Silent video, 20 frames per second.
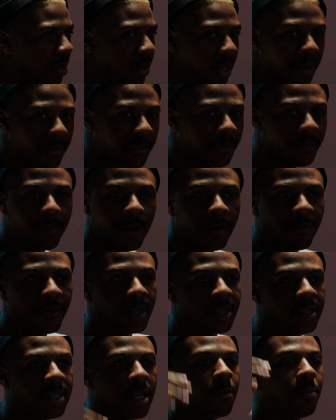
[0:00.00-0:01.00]
Like, perfect
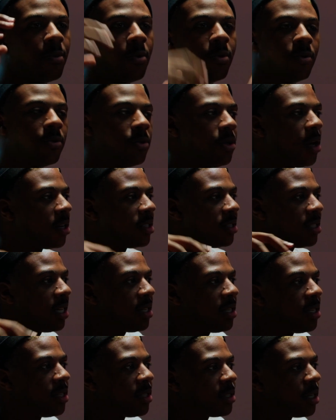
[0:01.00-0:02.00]
example, y'all set
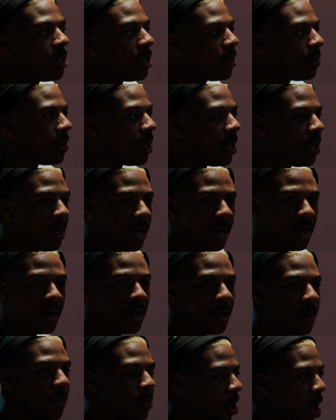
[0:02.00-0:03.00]
this up.
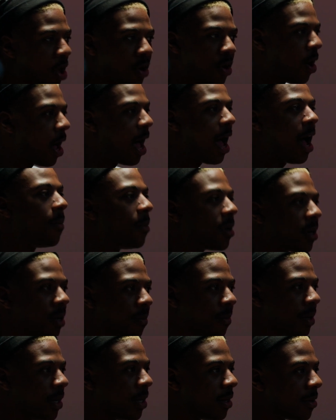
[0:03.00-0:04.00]
Y'all know how I'm going to
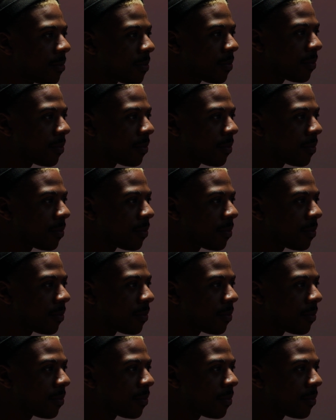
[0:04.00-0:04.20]
come in.